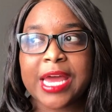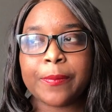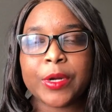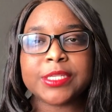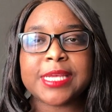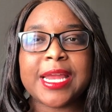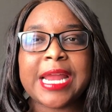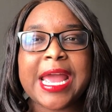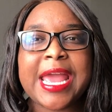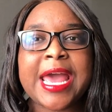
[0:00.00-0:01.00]
at a person
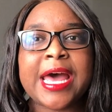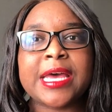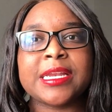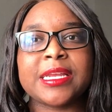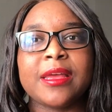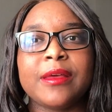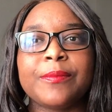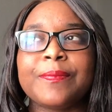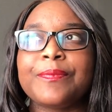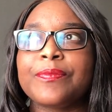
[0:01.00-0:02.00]
and,
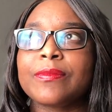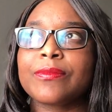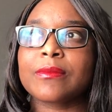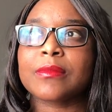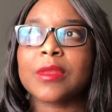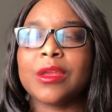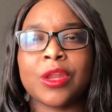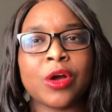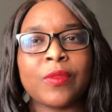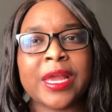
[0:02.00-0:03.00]
you
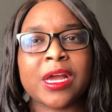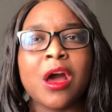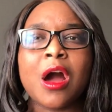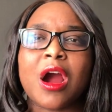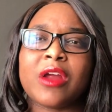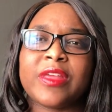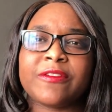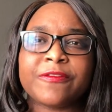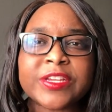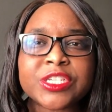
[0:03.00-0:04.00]
know, like, are they
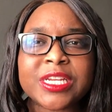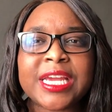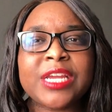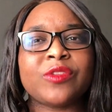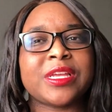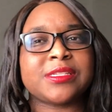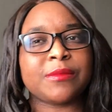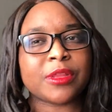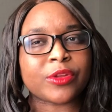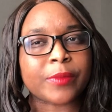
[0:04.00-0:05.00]
fidgety? Do they
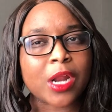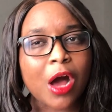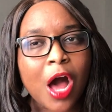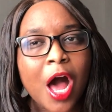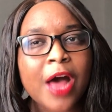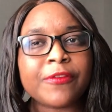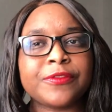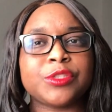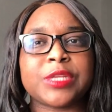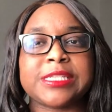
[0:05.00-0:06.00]
seem a little bit
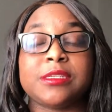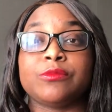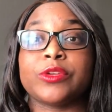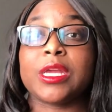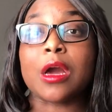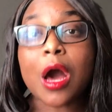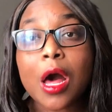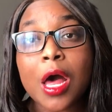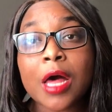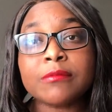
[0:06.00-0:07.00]
off? Do they seem really
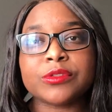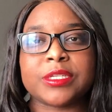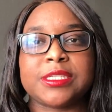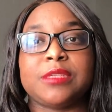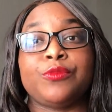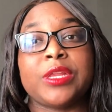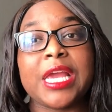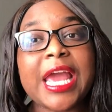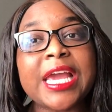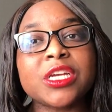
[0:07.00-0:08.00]
calm? Do they seem
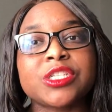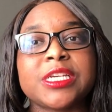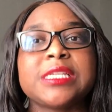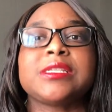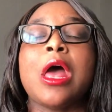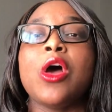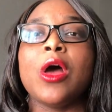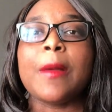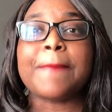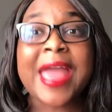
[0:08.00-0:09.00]
really anxious?
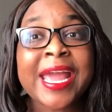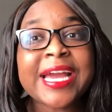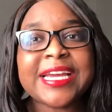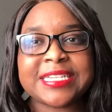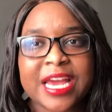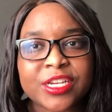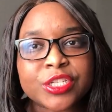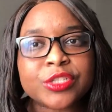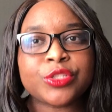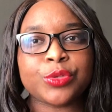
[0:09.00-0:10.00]
Paying
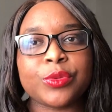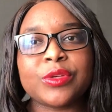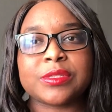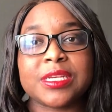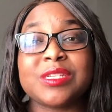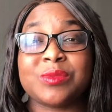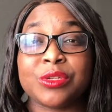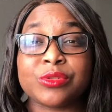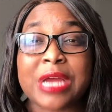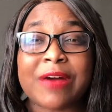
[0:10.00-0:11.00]
attention to those things when
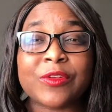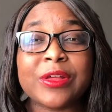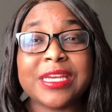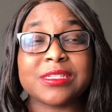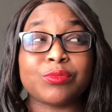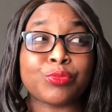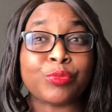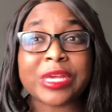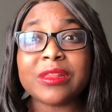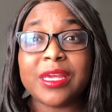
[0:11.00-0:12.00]
you travel is
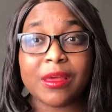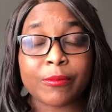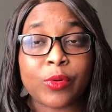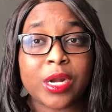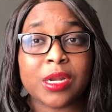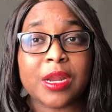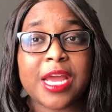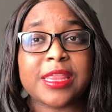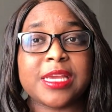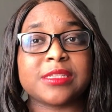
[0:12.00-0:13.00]
really important. I
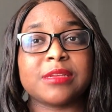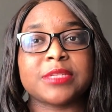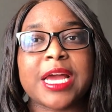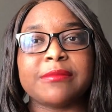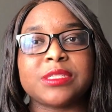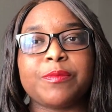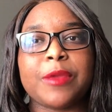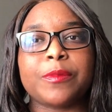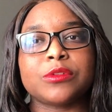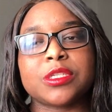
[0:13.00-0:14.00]
think sometimes
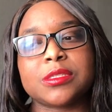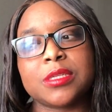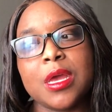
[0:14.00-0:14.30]
people just